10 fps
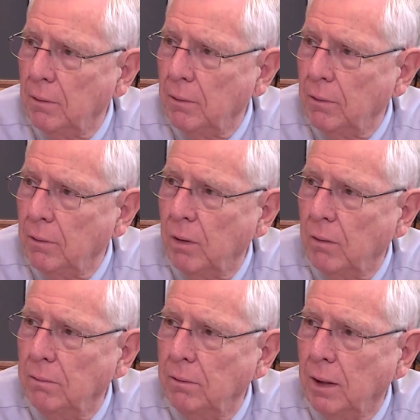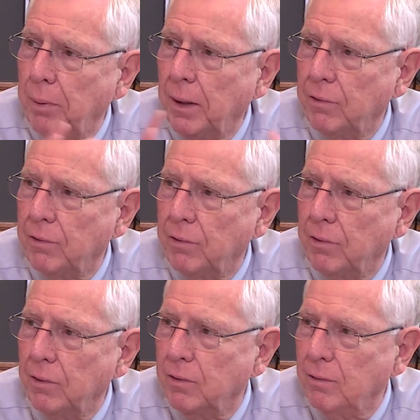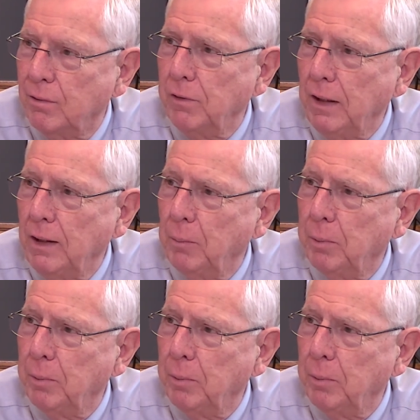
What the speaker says: So the comparison's really nice